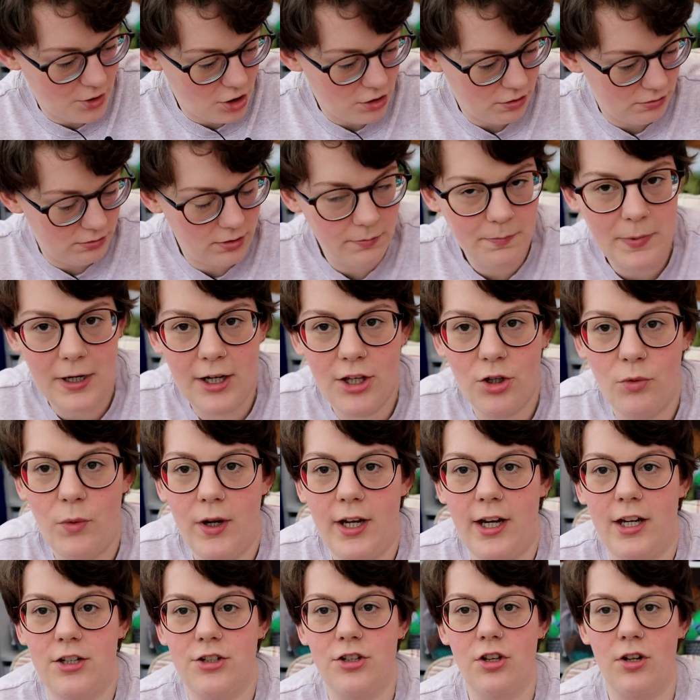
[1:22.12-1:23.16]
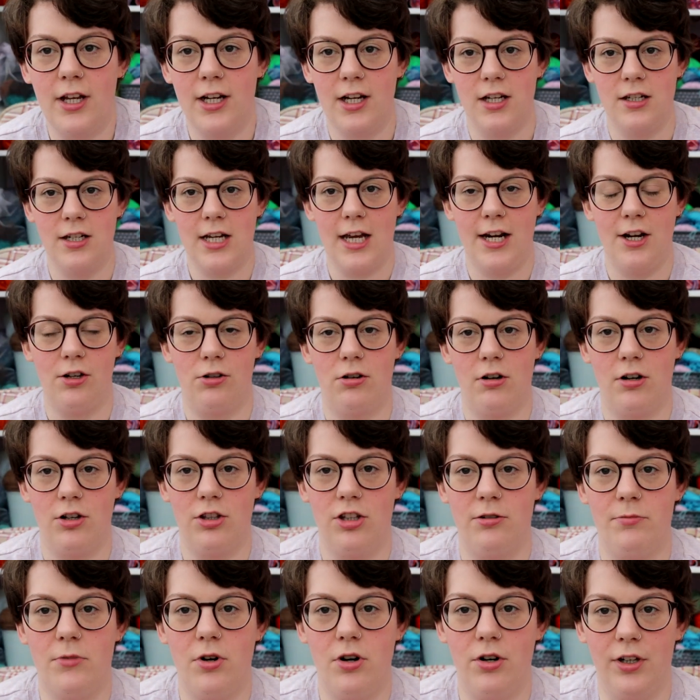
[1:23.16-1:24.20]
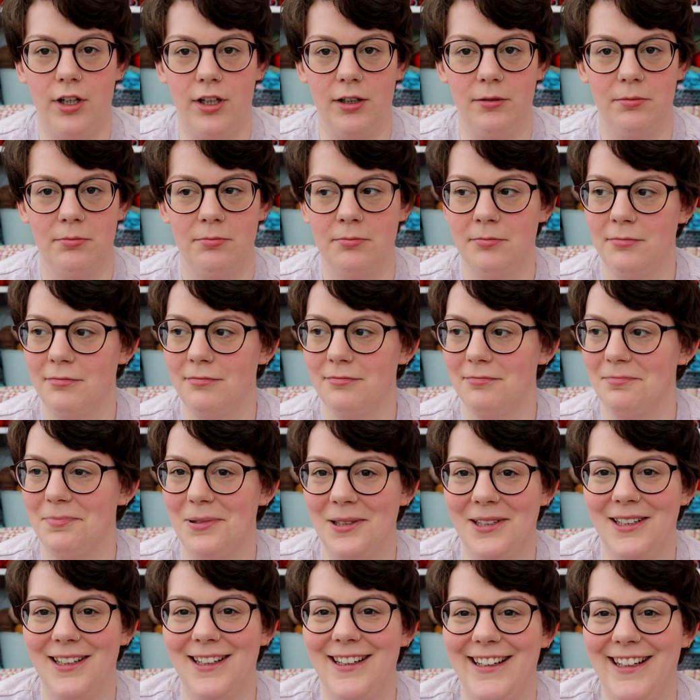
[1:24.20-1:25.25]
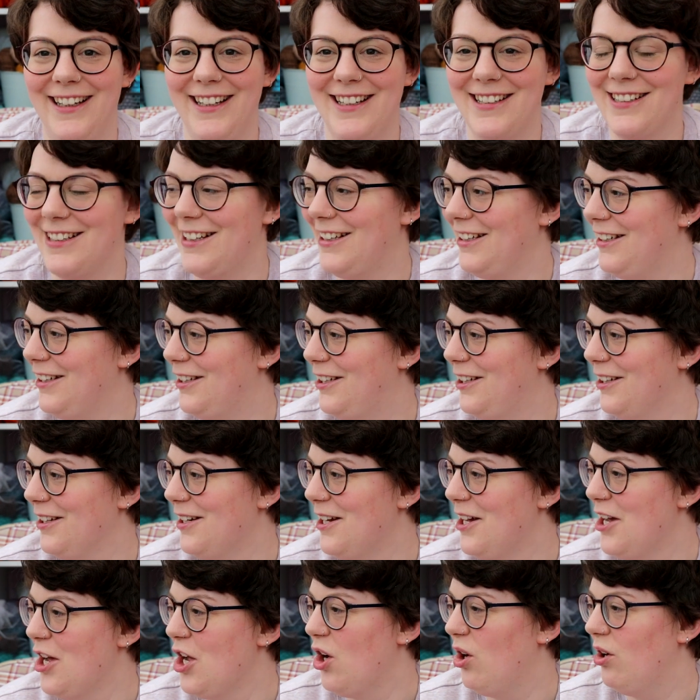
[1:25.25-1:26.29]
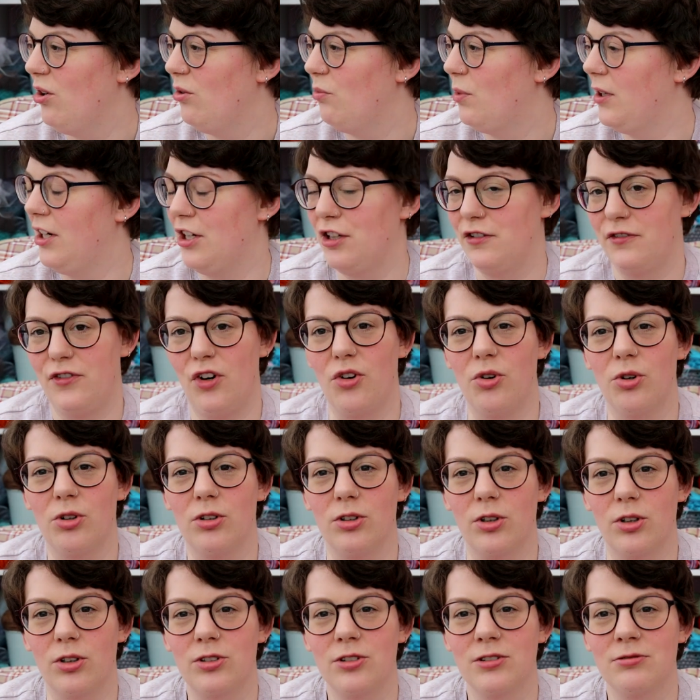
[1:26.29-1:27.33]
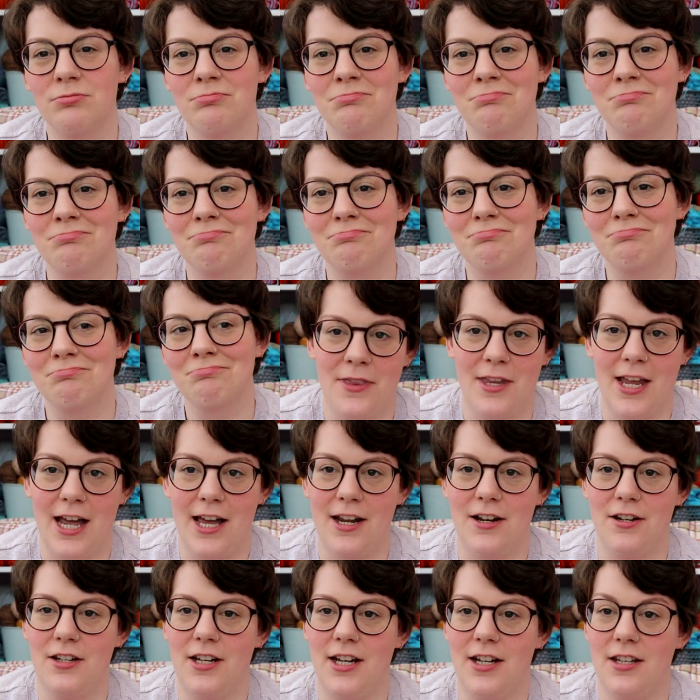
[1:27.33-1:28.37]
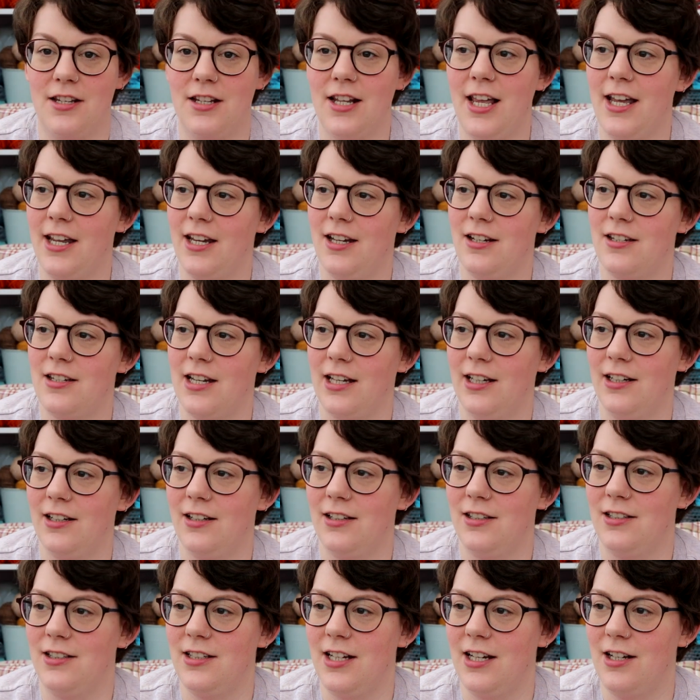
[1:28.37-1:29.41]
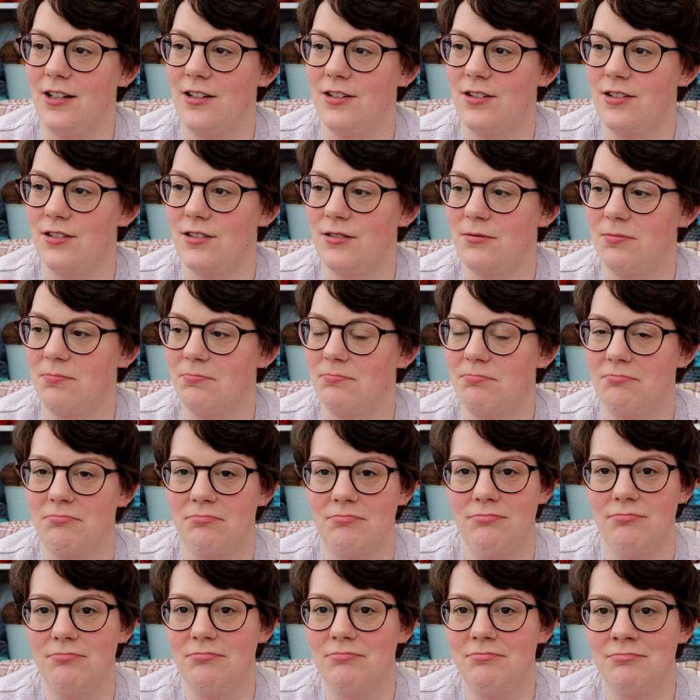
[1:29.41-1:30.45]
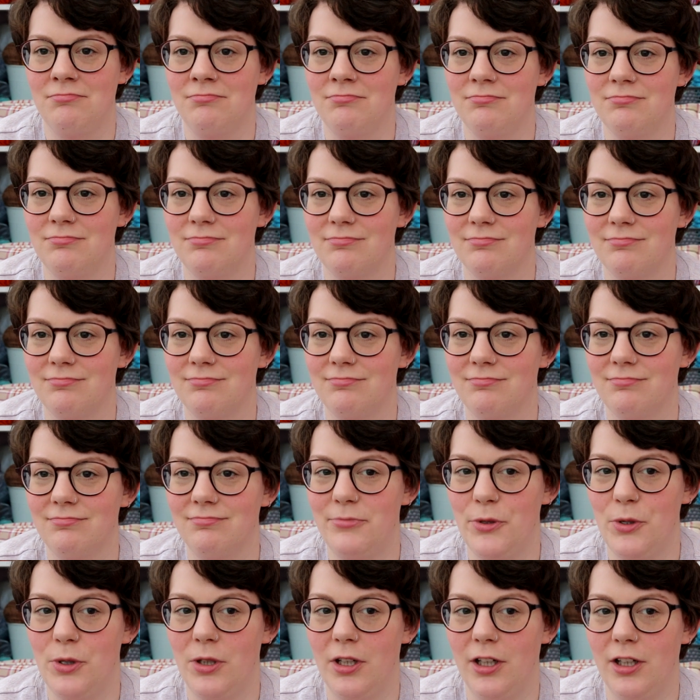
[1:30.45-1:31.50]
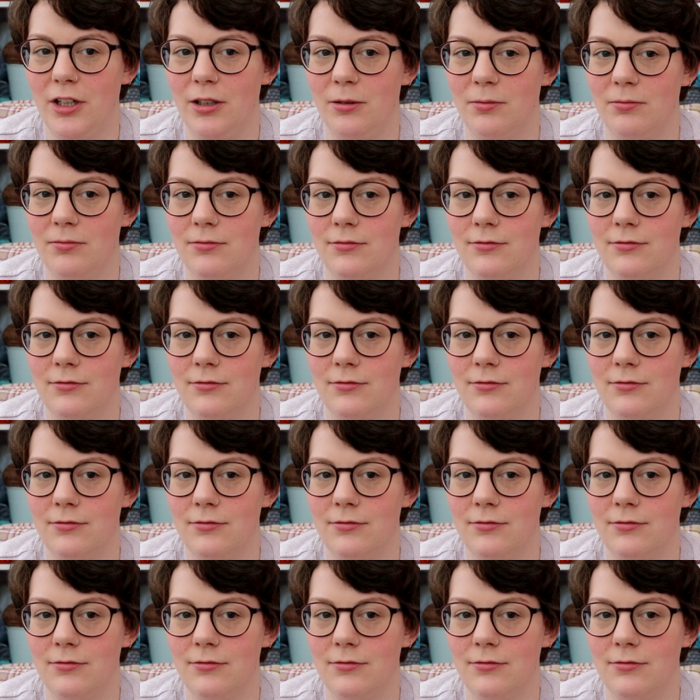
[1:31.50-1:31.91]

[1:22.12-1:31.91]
Oh, by the way, it's not like 9 o'clock in the morning. It's like, well, it's 4 o'clock. And it's light and it's Monday.